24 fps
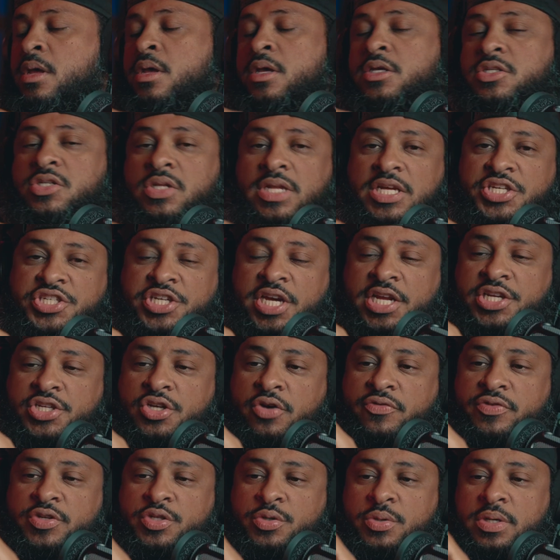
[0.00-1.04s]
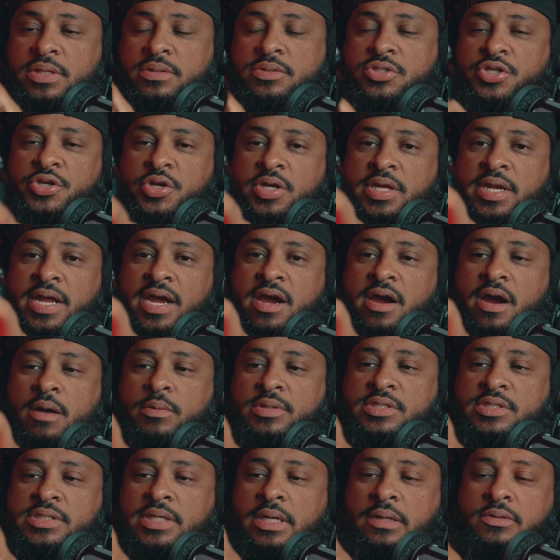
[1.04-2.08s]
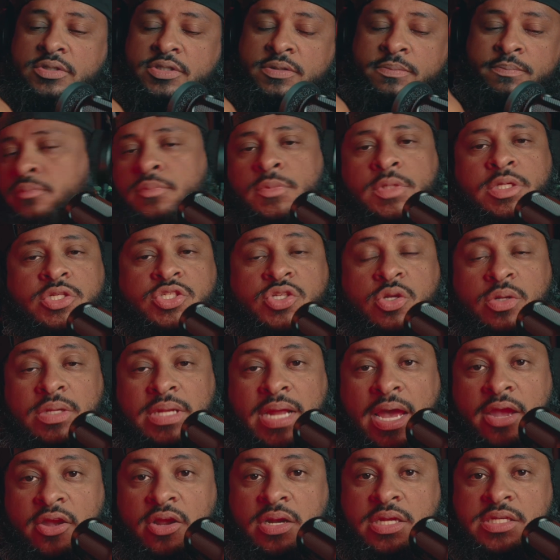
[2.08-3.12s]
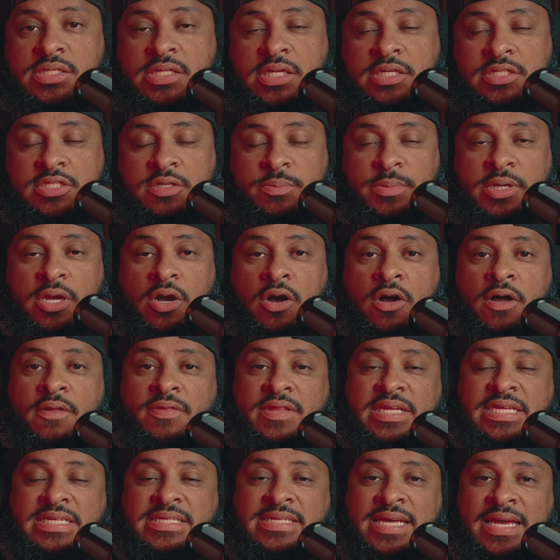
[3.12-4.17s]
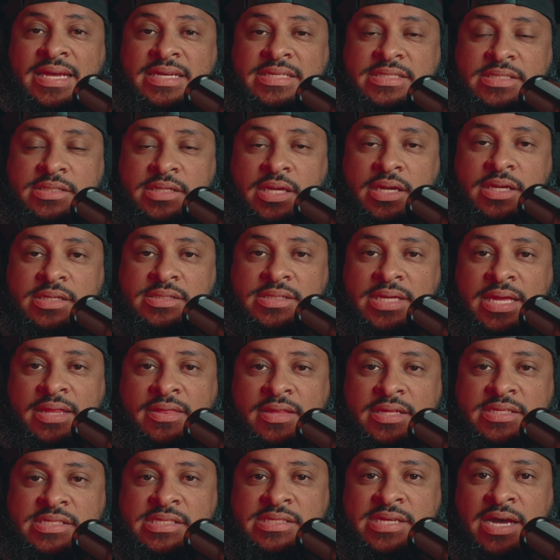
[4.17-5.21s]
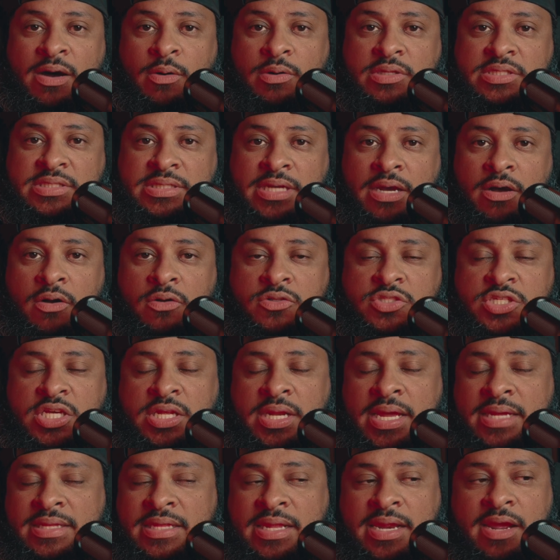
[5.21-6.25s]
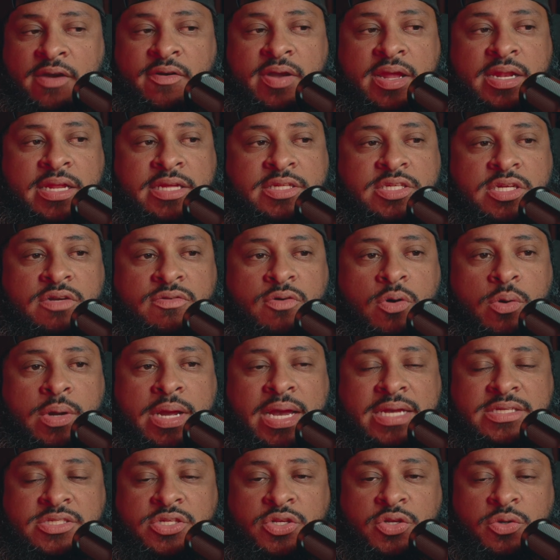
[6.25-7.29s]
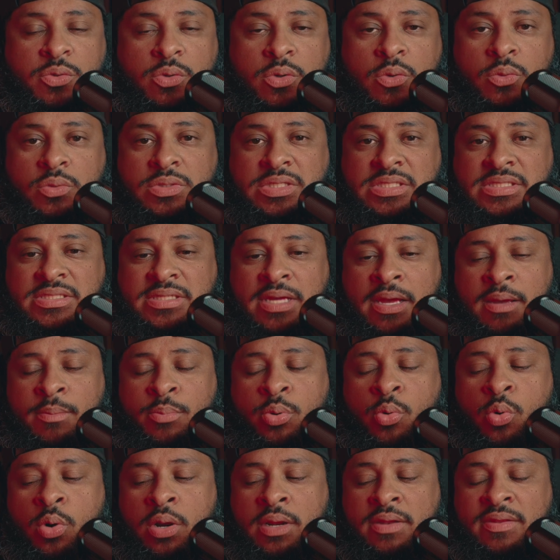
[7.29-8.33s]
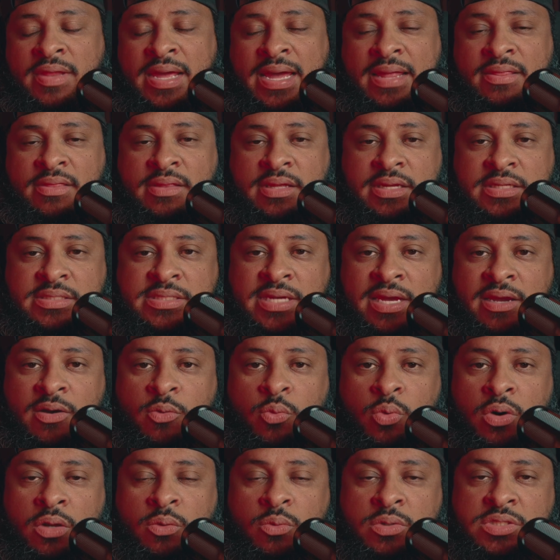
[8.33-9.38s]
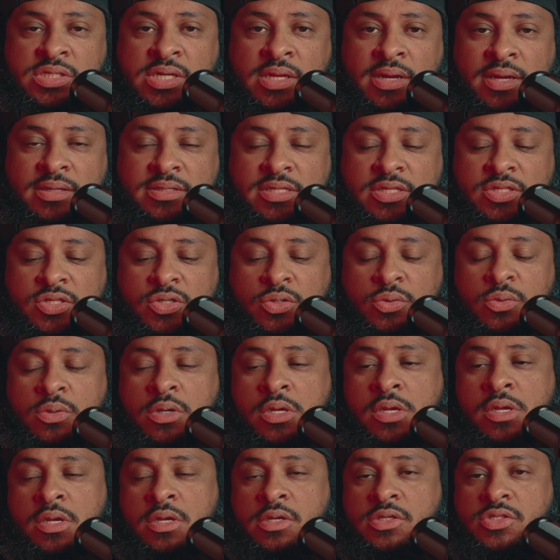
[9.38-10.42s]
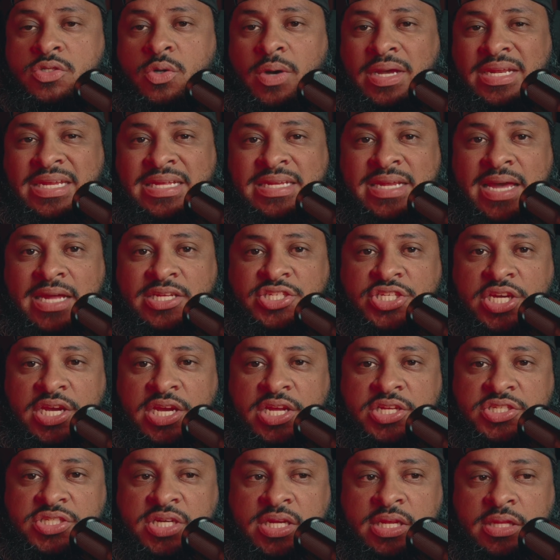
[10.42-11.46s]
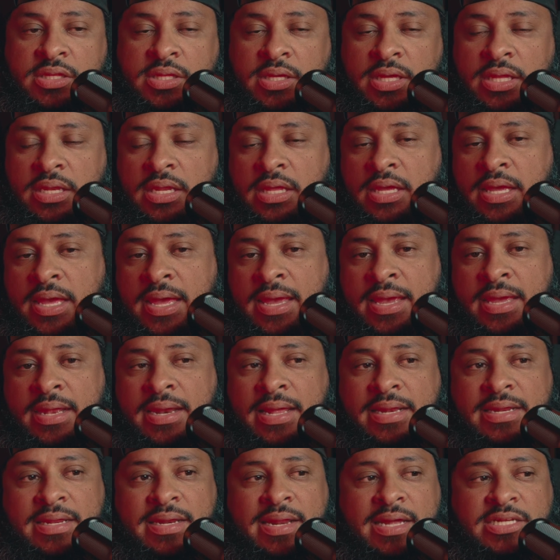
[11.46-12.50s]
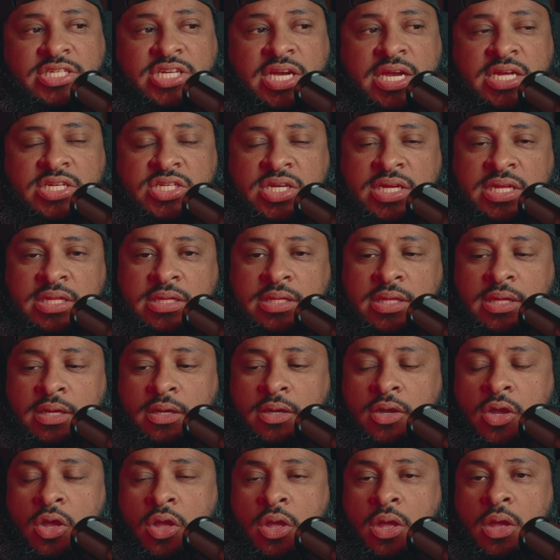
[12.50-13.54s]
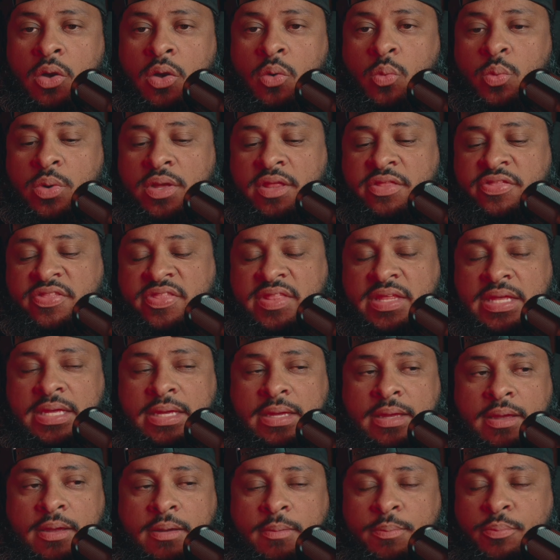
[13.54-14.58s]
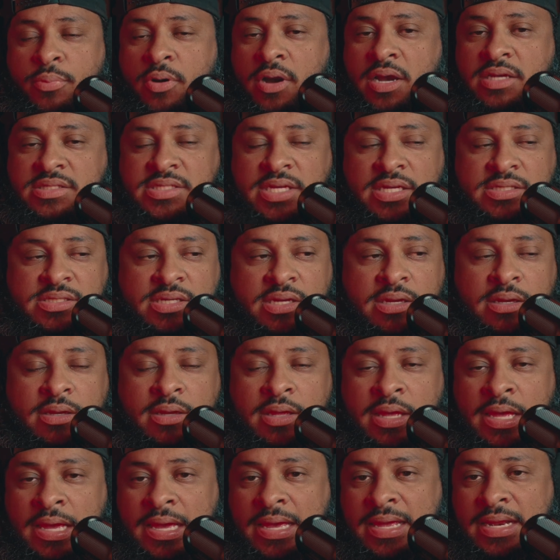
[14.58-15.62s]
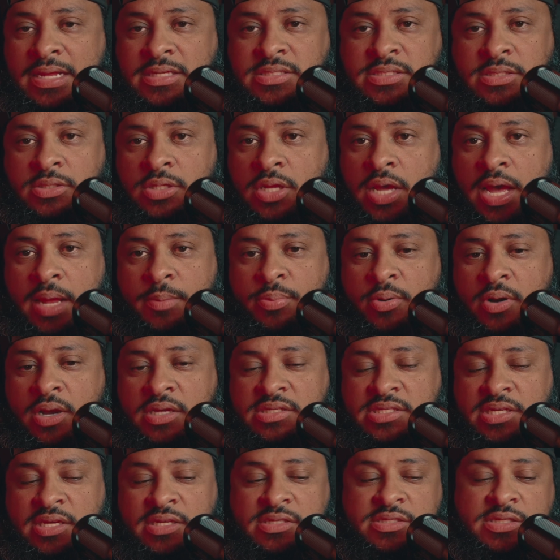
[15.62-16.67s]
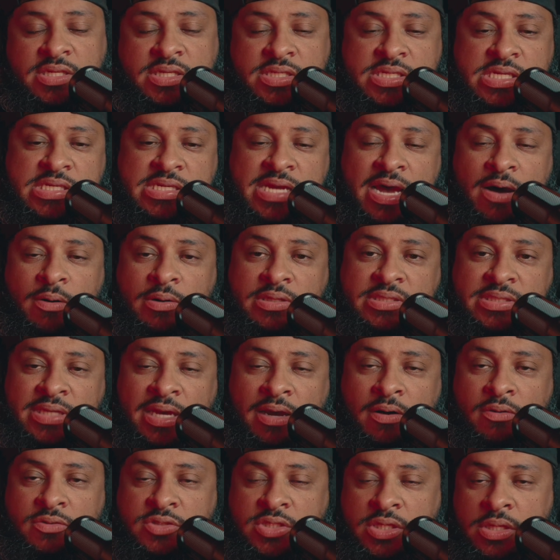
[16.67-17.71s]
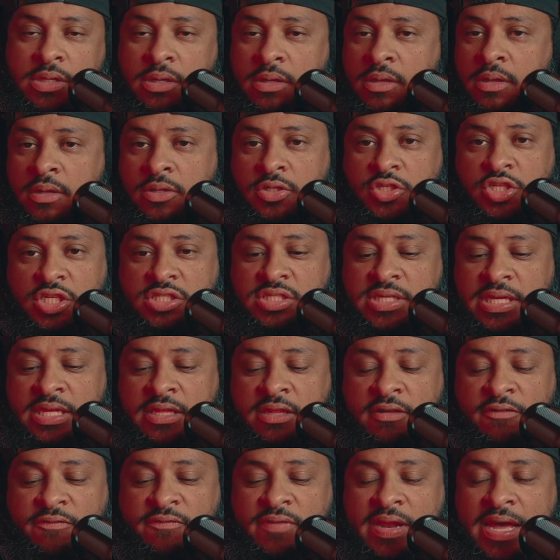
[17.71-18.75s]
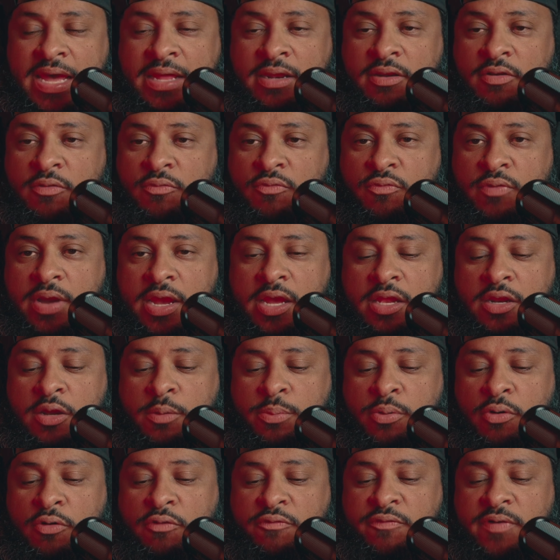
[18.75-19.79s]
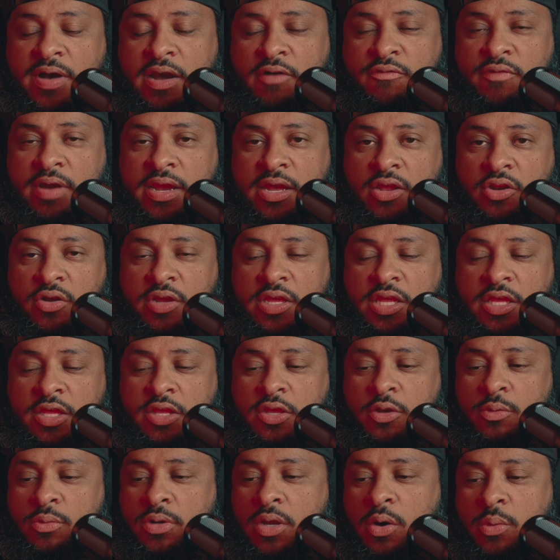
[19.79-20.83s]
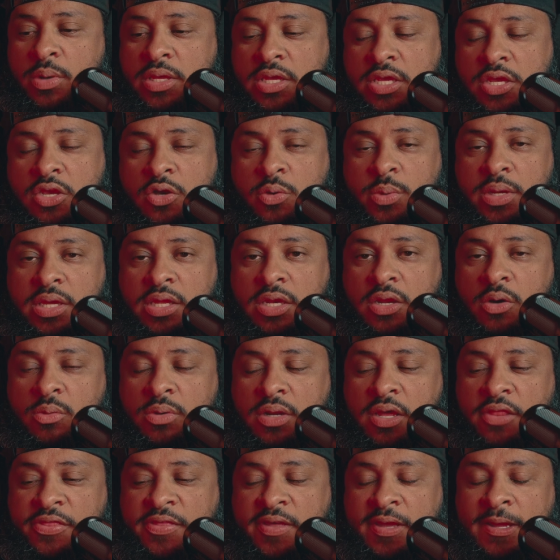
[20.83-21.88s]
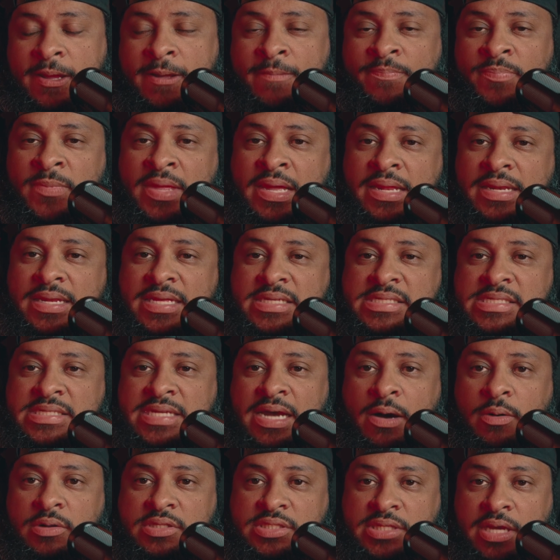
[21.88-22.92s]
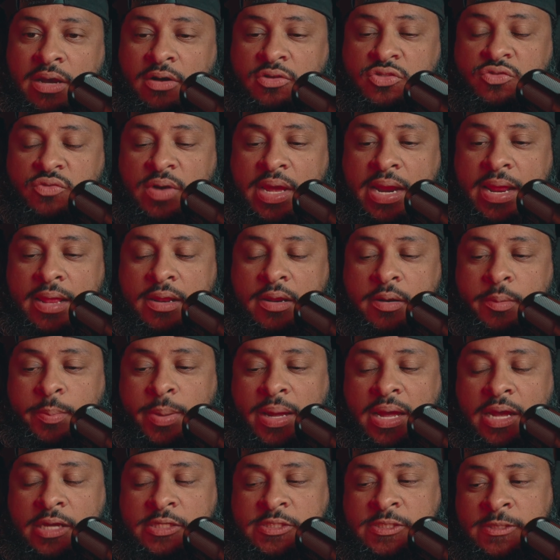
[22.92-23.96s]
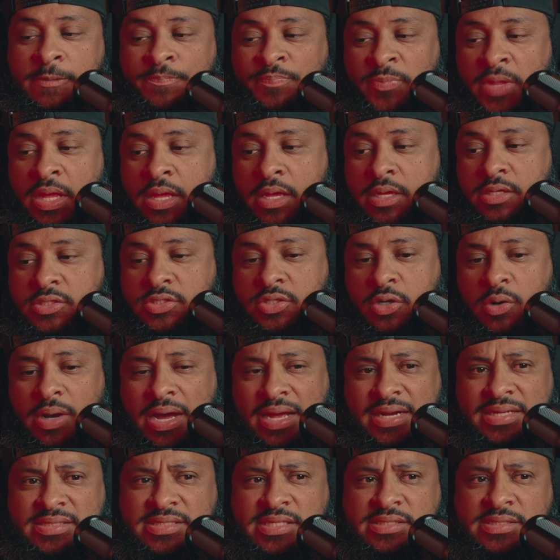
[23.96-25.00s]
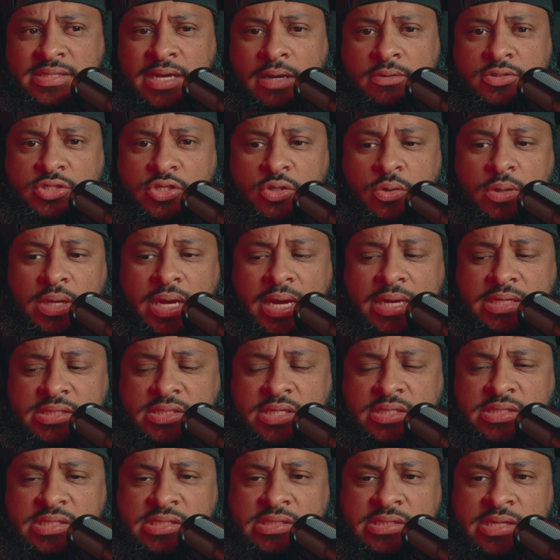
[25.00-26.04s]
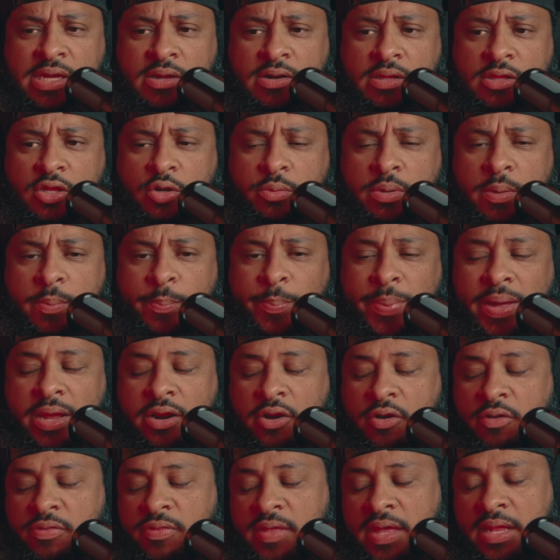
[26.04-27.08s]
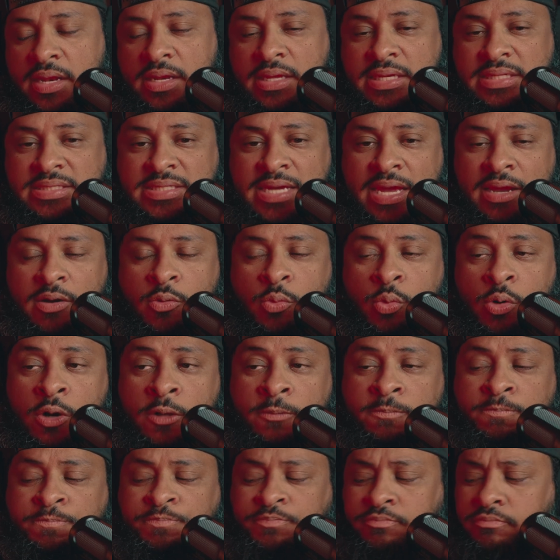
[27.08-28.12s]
So let's change over to it so you can hear how it sounds. So now you're listening to me on the Tank 6, and this is how it sounds connected directly into the Rodecaster Duo, the same port that the Tank 1 was connected to. So I did not change anything in the gain. I did not change anything with the processing. It is not processed. This is how it sounds just in the flat, the regular profile, regular EQ, no EQing, no nothing. This is how it sounds right out of the box. So how does it sound to you guys? Does it sound a little bit better than the Tank 1?